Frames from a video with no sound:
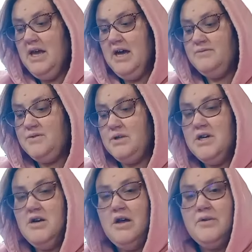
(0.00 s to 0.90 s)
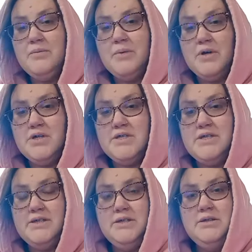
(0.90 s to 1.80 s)
after another
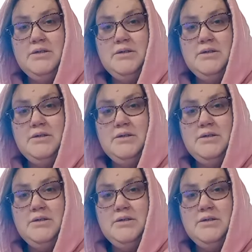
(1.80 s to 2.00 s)
person.